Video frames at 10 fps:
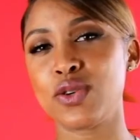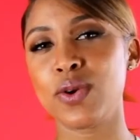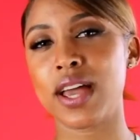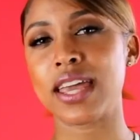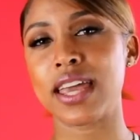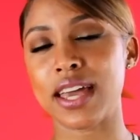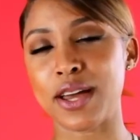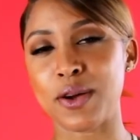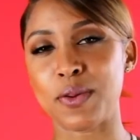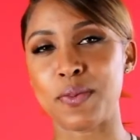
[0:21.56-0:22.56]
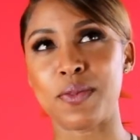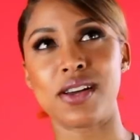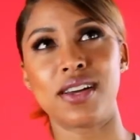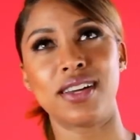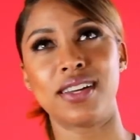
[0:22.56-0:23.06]
2
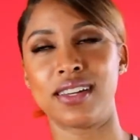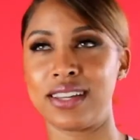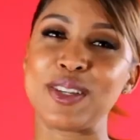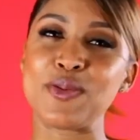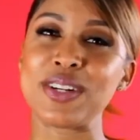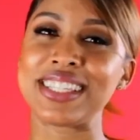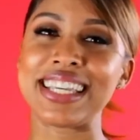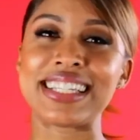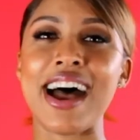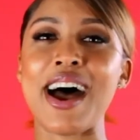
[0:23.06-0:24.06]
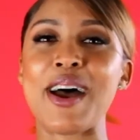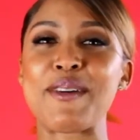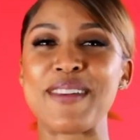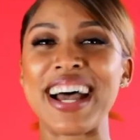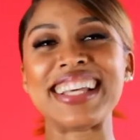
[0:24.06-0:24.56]
a.m., it's a risky
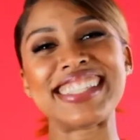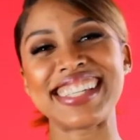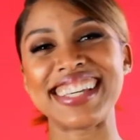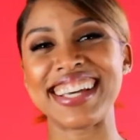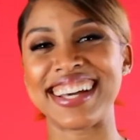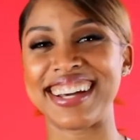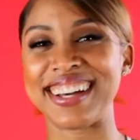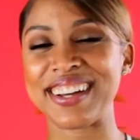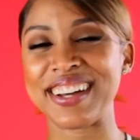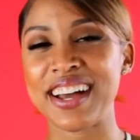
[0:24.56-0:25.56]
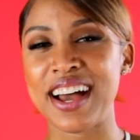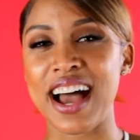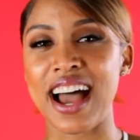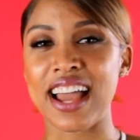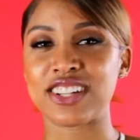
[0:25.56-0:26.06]
time. I see, uh,
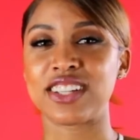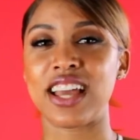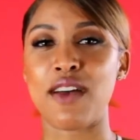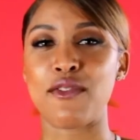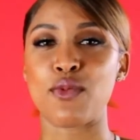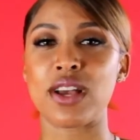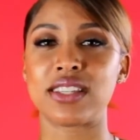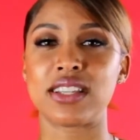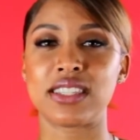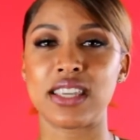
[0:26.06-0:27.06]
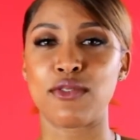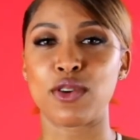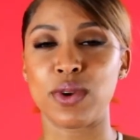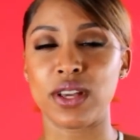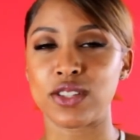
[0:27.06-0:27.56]
I actually I have a residency
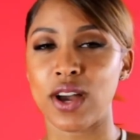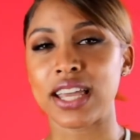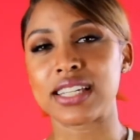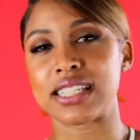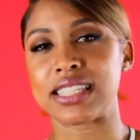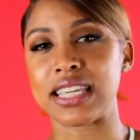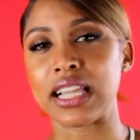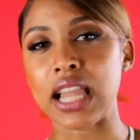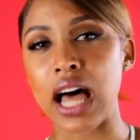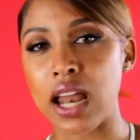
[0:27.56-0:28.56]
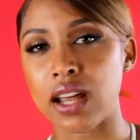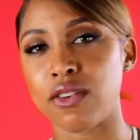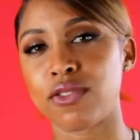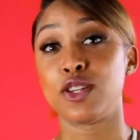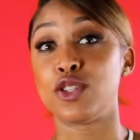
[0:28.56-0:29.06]
every week, so I get to see a lot
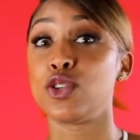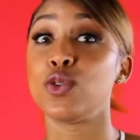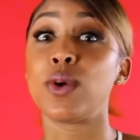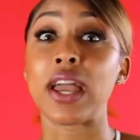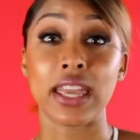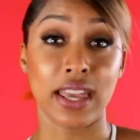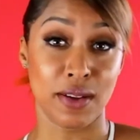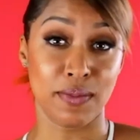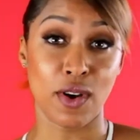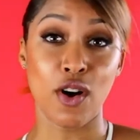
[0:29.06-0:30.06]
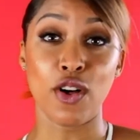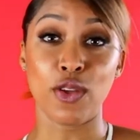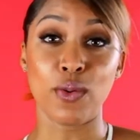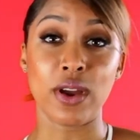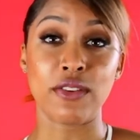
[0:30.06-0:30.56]
of 2 a.m.,
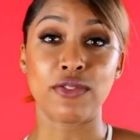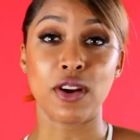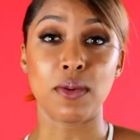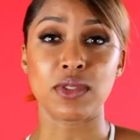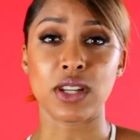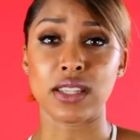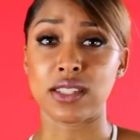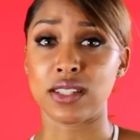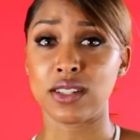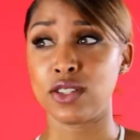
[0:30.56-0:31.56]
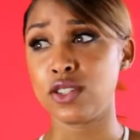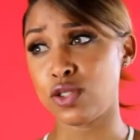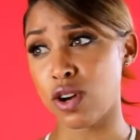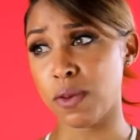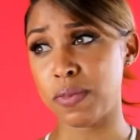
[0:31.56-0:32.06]
all the way from just
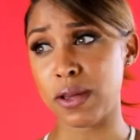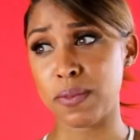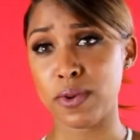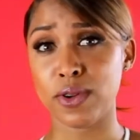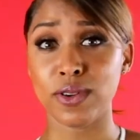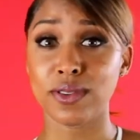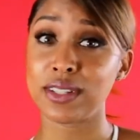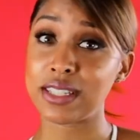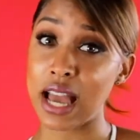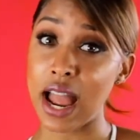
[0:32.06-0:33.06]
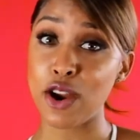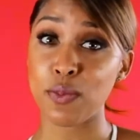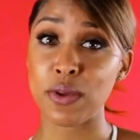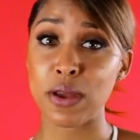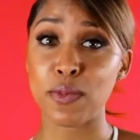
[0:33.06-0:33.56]
drunk people,
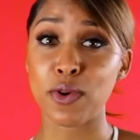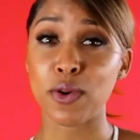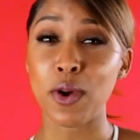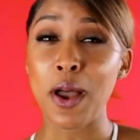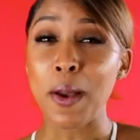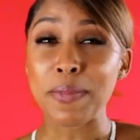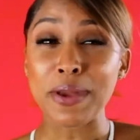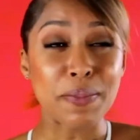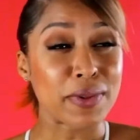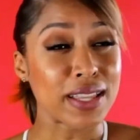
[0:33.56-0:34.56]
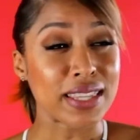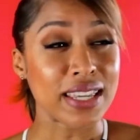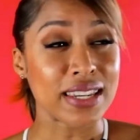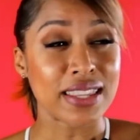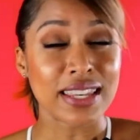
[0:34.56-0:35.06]
tired people, people at
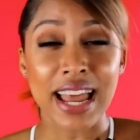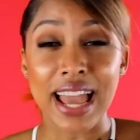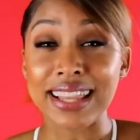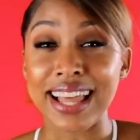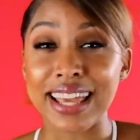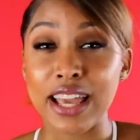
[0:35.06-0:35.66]
the end of the night,